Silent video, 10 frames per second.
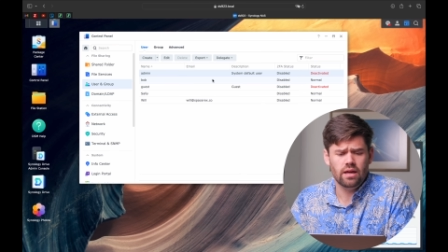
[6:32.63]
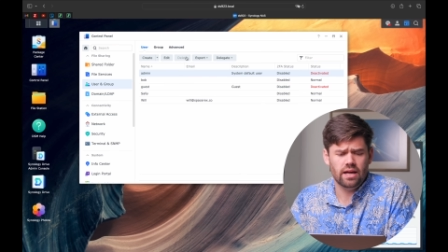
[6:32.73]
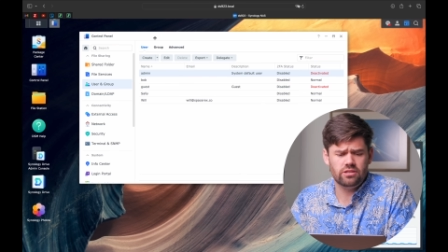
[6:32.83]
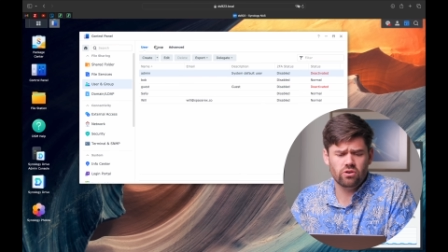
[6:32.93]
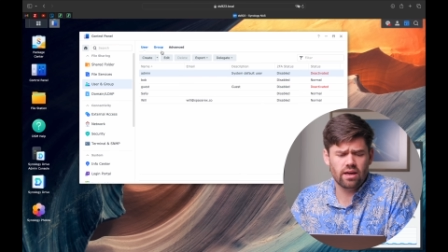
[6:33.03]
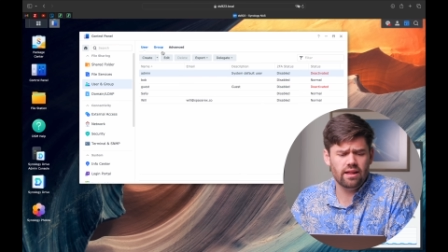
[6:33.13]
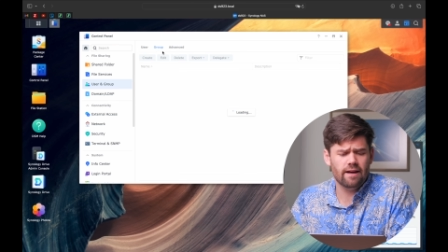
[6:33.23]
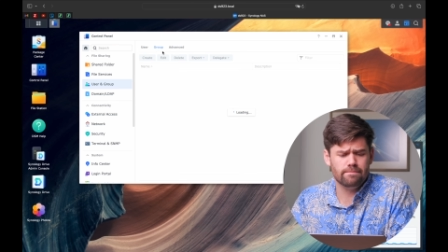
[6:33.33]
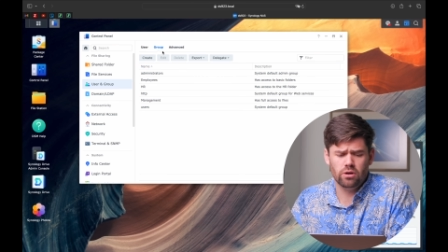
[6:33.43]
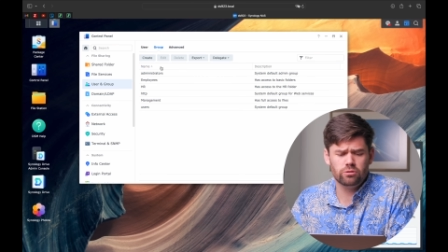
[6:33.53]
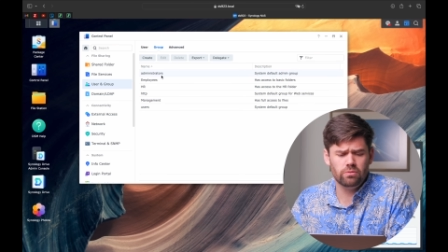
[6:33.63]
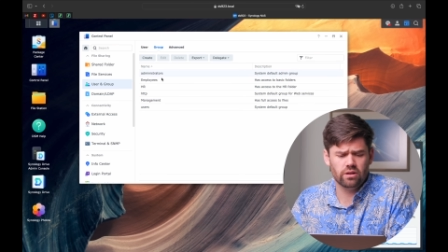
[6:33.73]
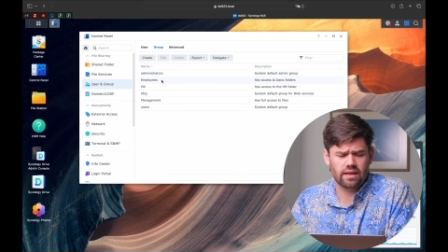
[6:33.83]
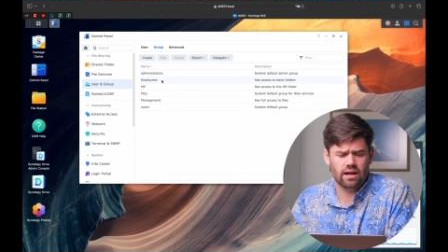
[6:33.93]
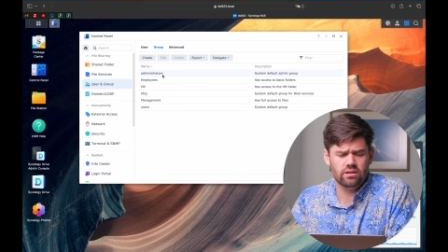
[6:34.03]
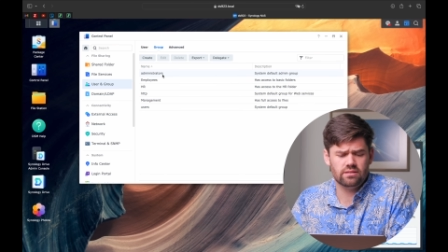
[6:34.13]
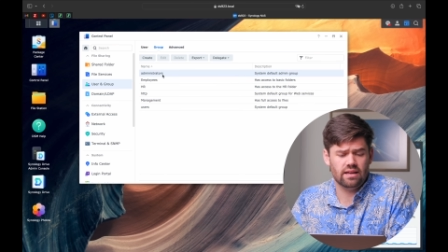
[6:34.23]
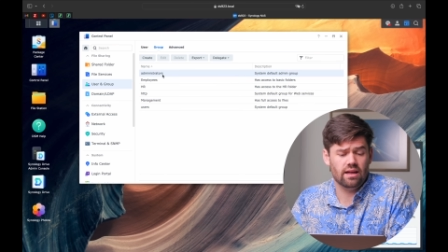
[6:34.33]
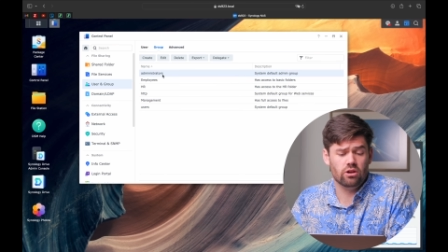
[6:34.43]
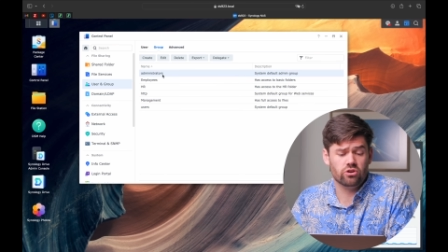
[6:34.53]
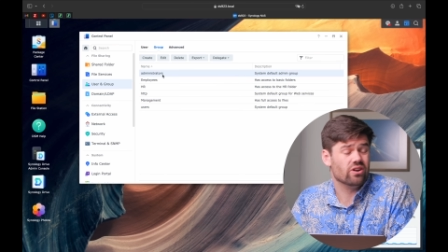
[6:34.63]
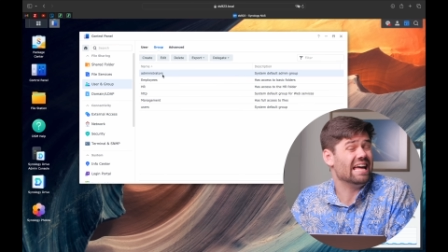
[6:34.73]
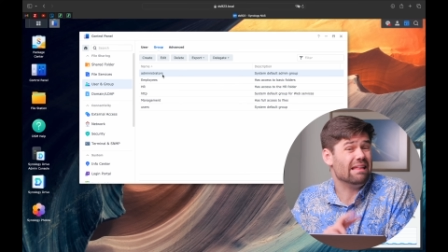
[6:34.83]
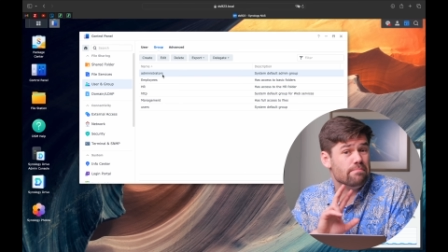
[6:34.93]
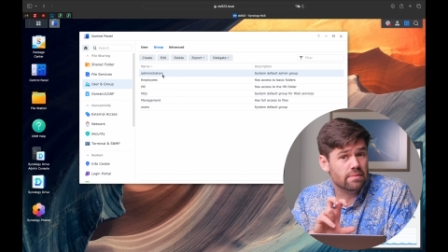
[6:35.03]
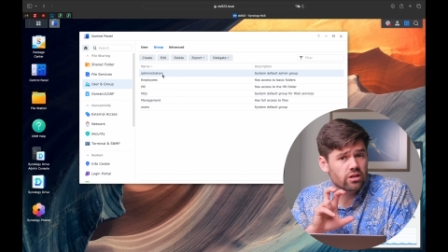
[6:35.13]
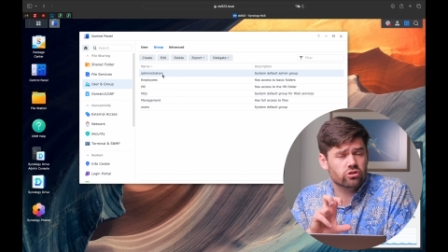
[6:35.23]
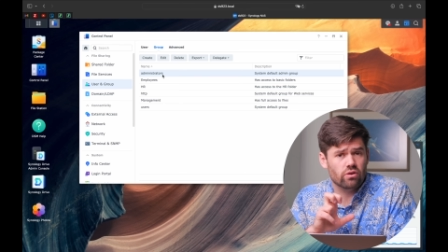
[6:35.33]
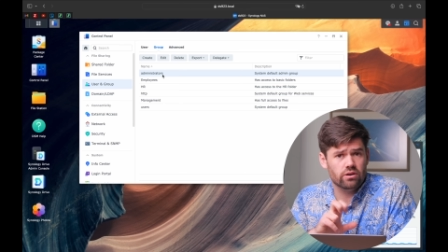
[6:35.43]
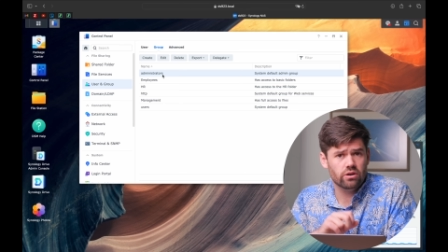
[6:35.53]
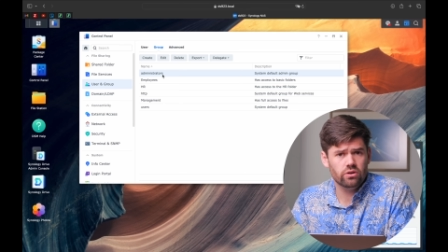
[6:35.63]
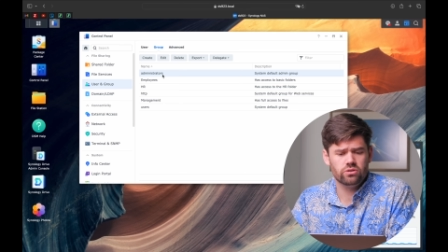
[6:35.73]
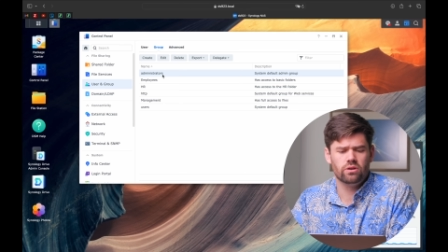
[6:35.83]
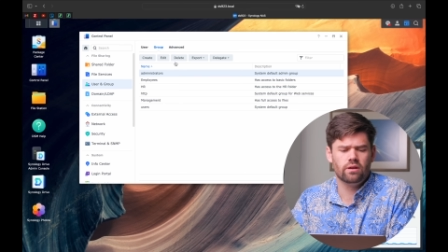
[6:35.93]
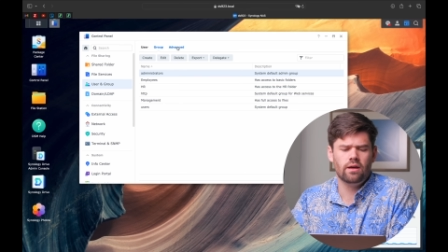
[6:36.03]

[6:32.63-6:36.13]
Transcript: It's okay to have multiple accounts under administrators,